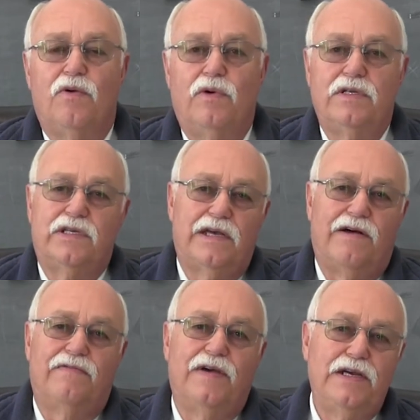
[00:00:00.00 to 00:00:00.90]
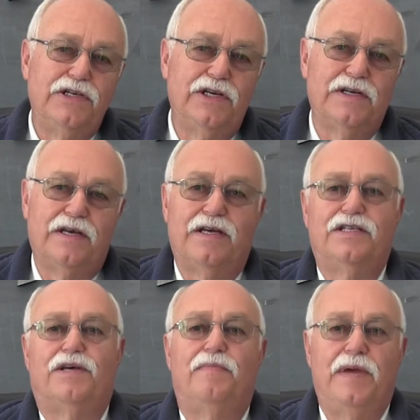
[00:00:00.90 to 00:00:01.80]
What salvation
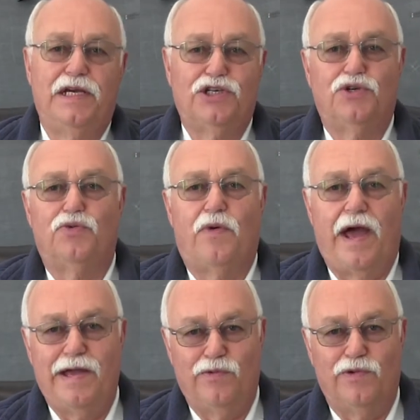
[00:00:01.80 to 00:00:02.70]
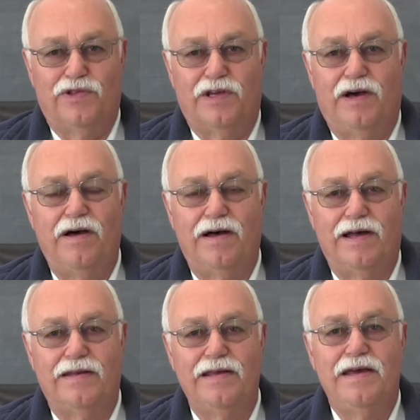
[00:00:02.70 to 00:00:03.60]
does, it makes you right with
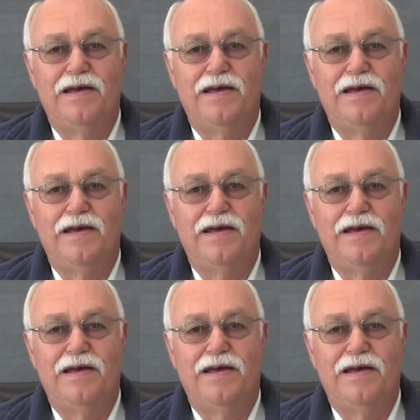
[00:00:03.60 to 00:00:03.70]
God,